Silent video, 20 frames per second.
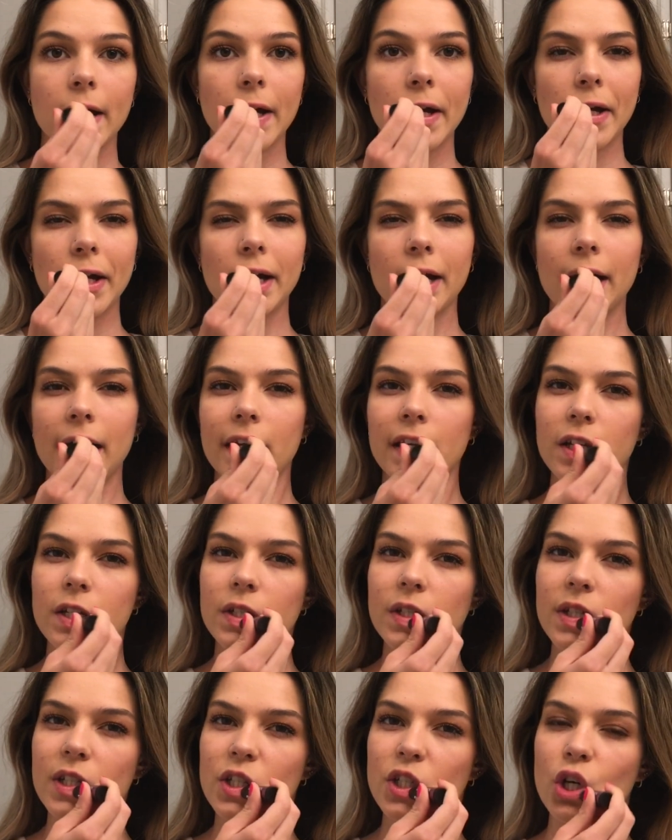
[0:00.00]
I
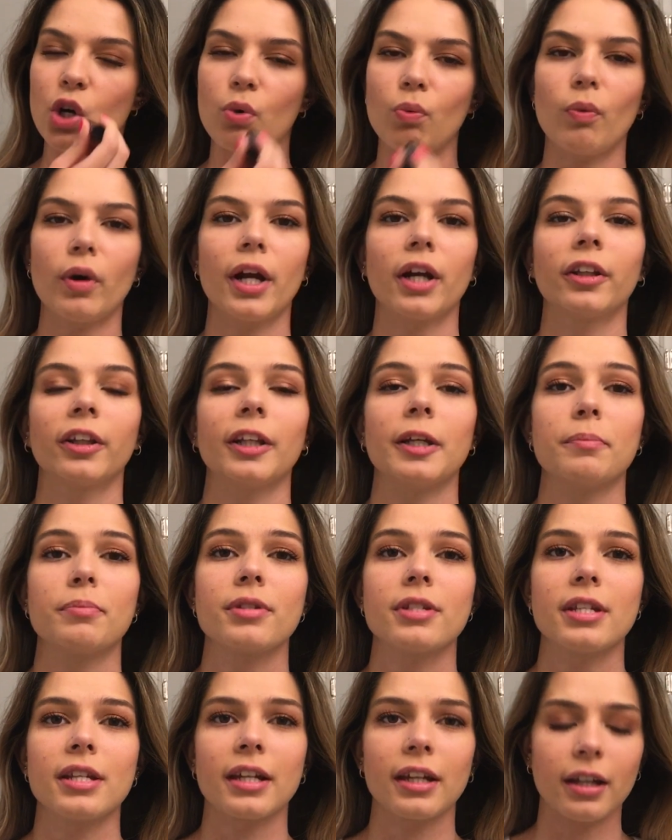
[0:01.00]
usually don't wear
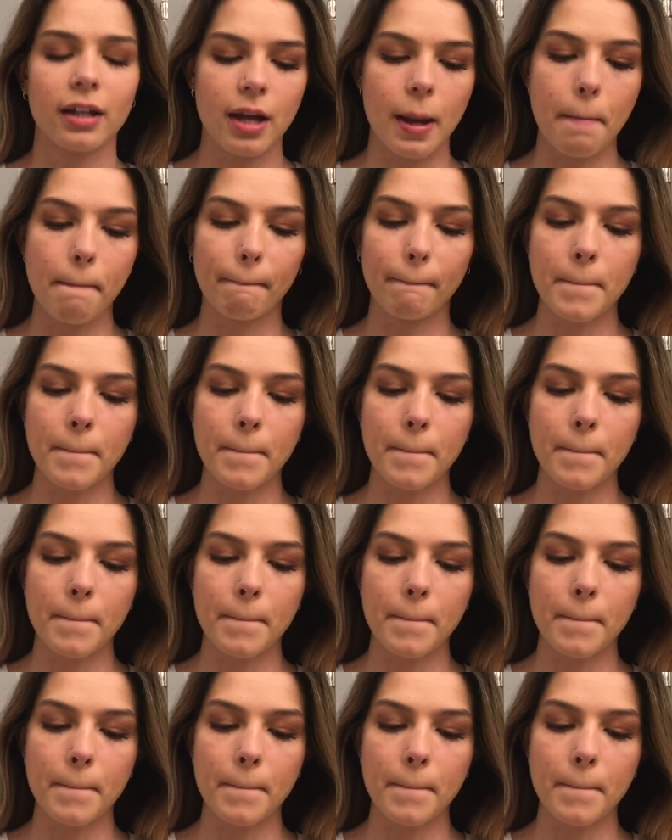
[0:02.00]
lipstick.